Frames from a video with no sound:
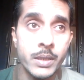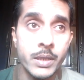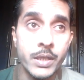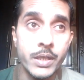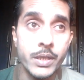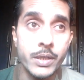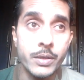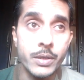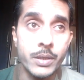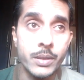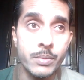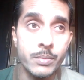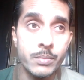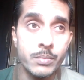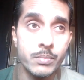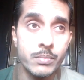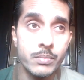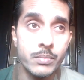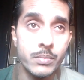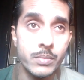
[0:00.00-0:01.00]
And
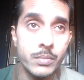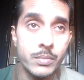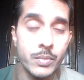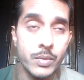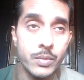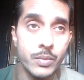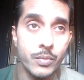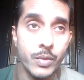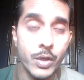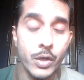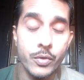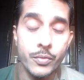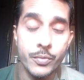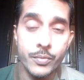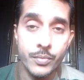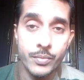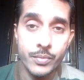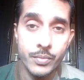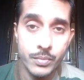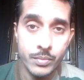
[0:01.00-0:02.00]
one of
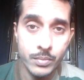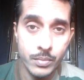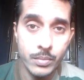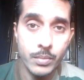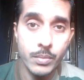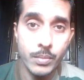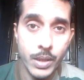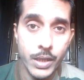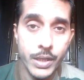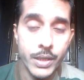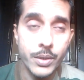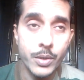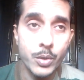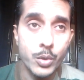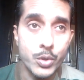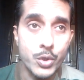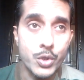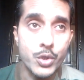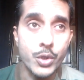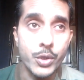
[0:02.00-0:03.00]
my
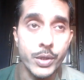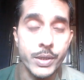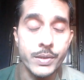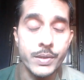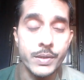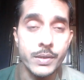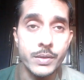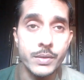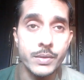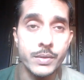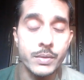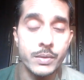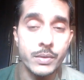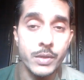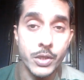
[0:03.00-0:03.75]
own choices,